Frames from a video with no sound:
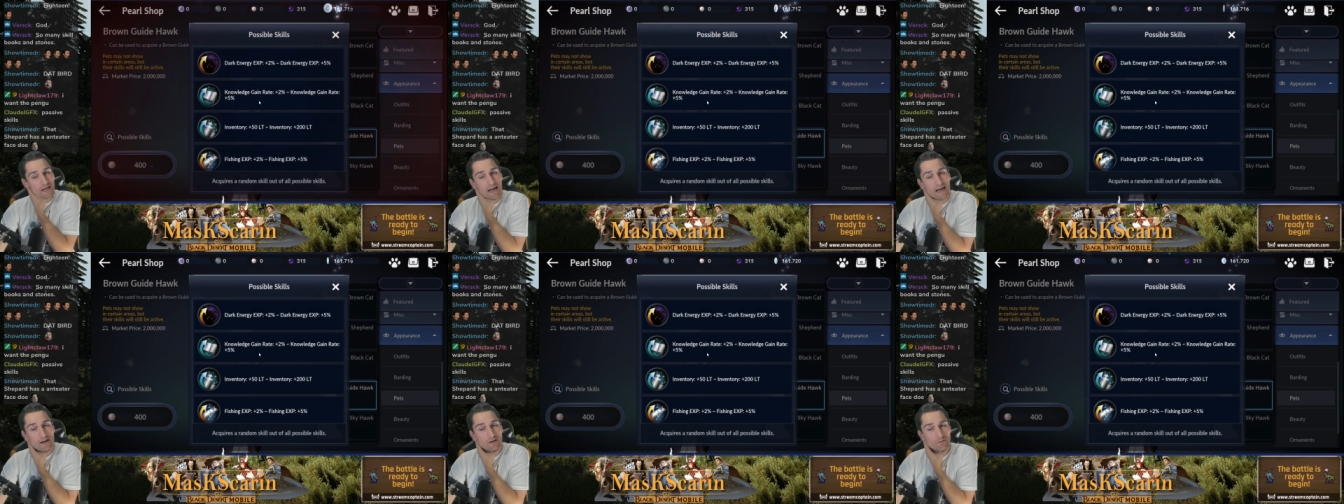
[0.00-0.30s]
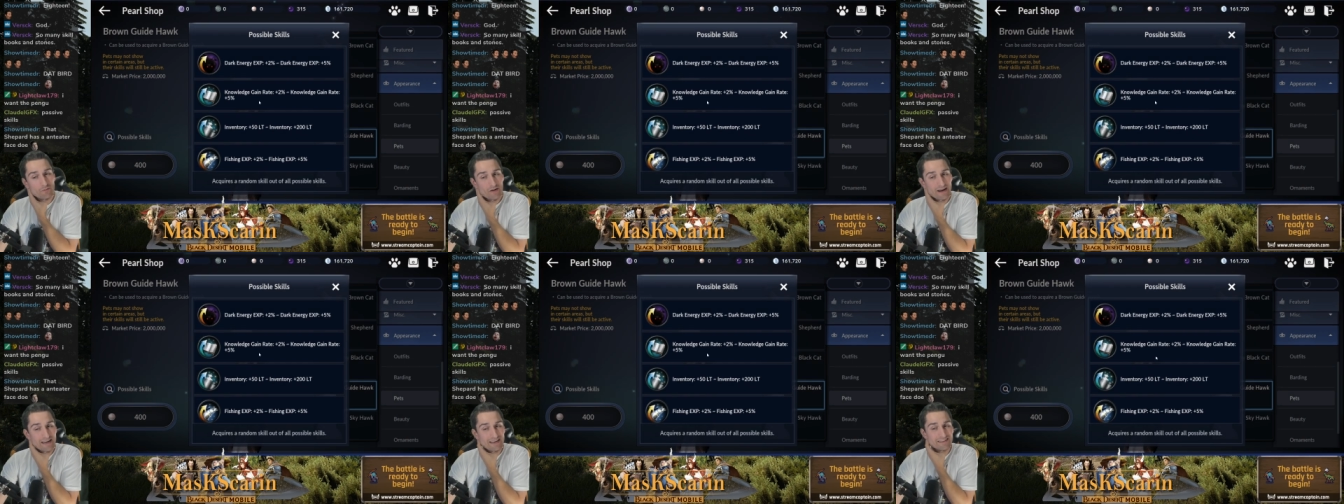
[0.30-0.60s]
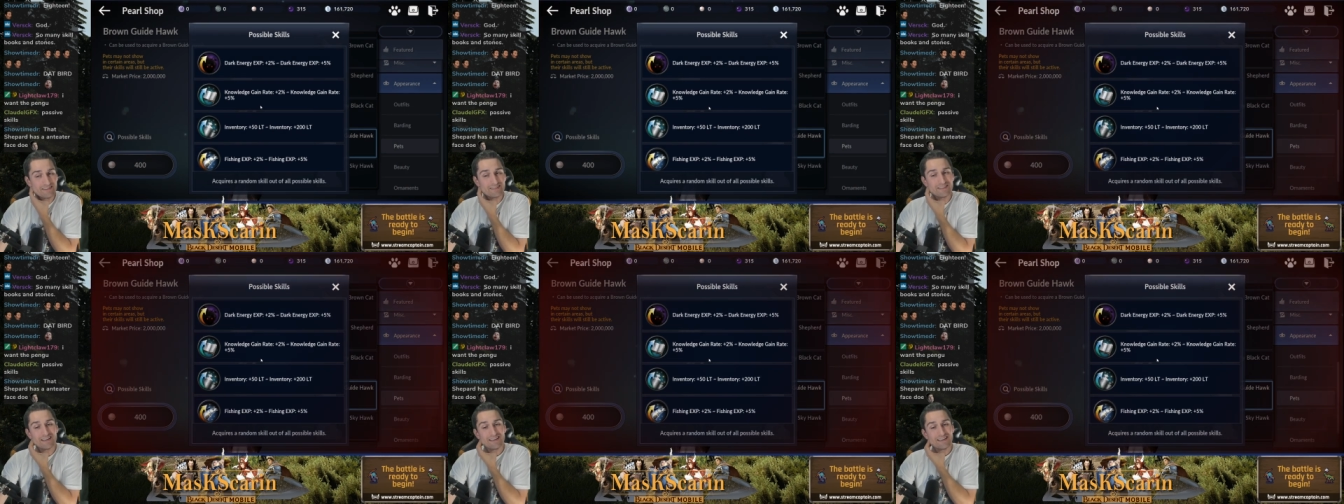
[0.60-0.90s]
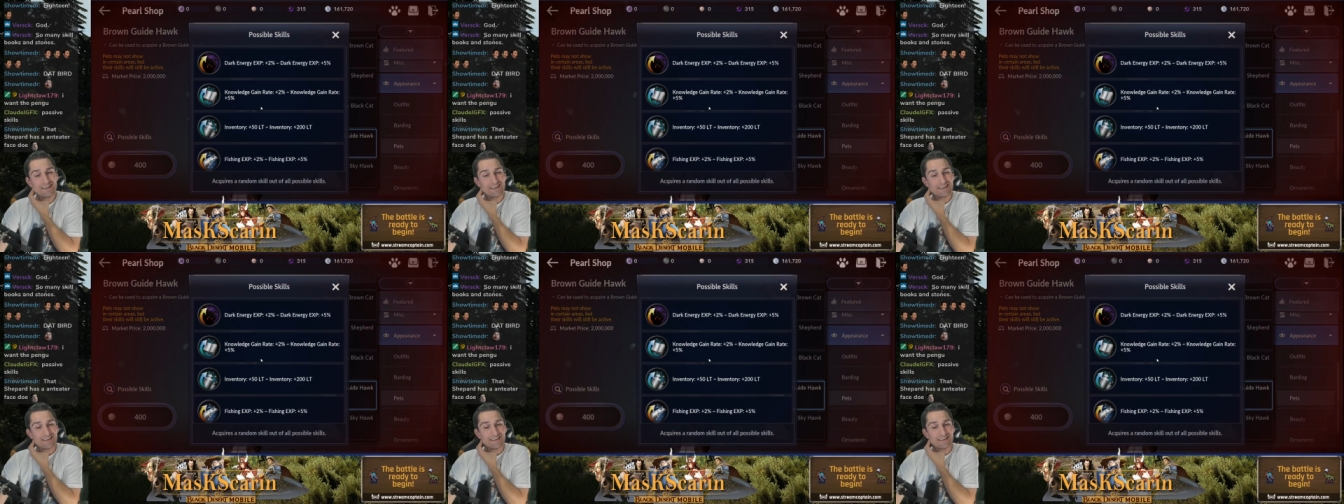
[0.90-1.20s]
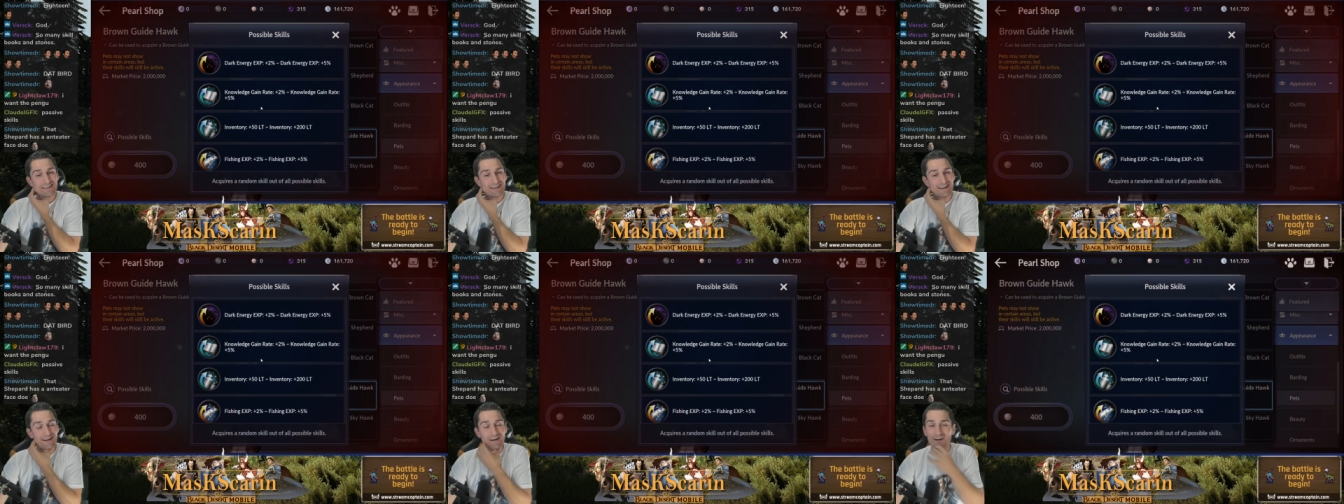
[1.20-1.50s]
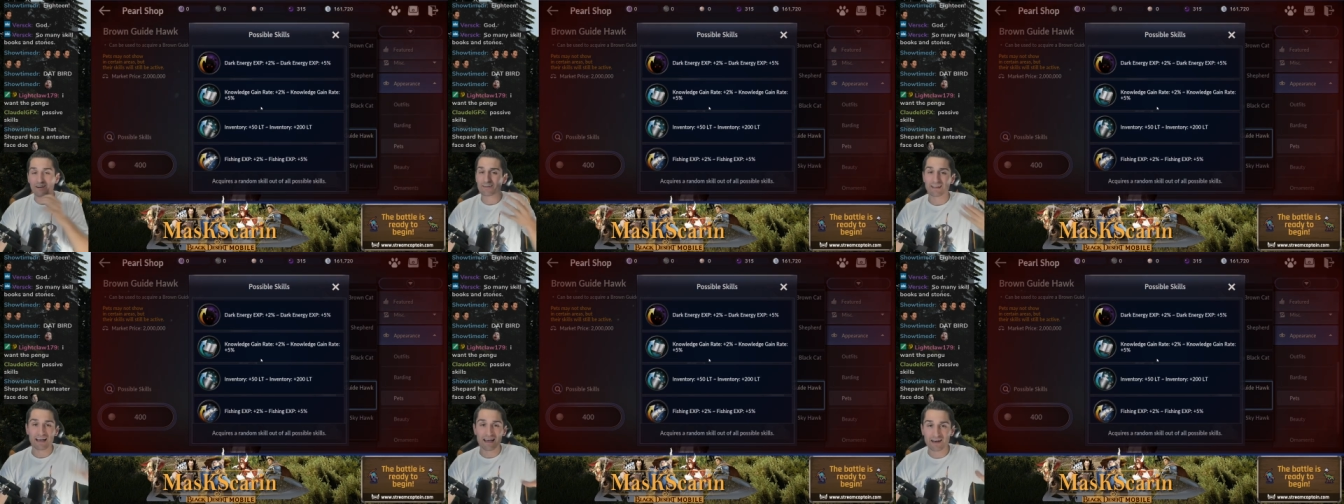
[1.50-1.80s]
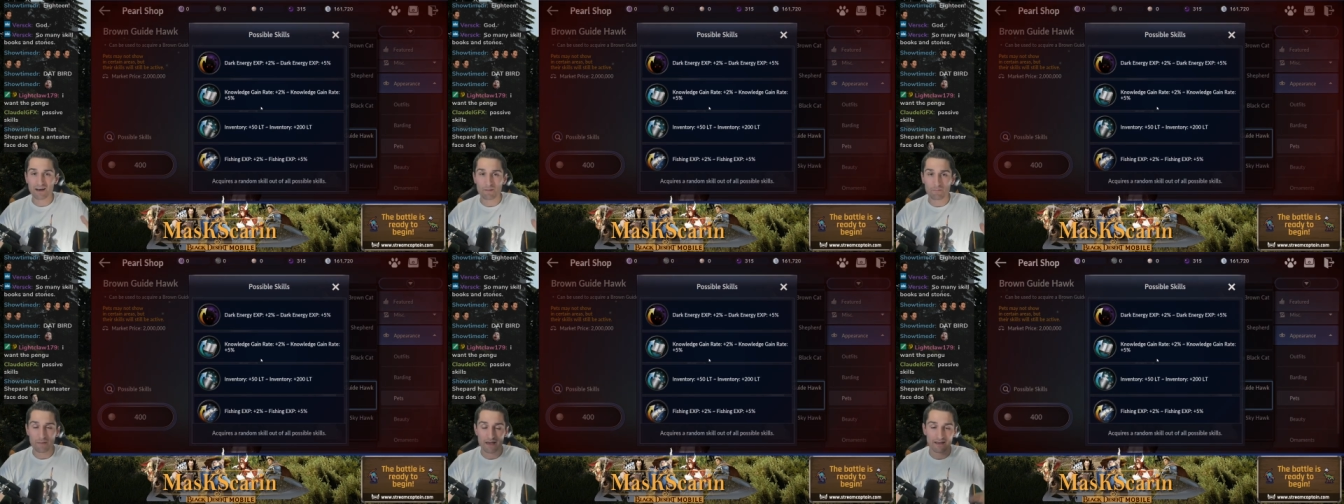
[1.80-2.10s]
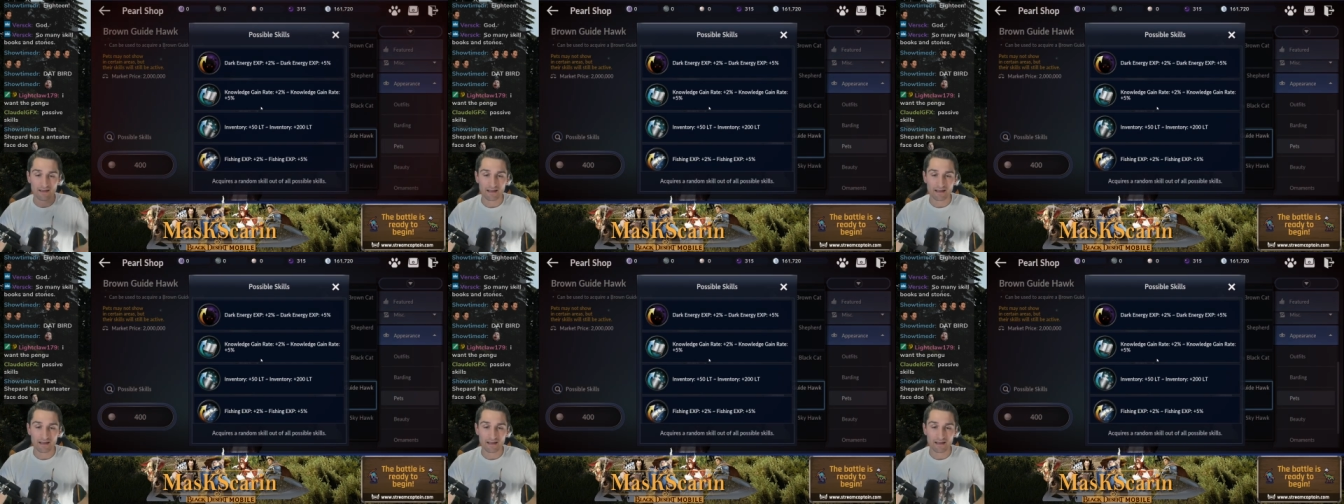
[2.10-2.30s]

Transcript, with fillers: gain rate are kind of meh.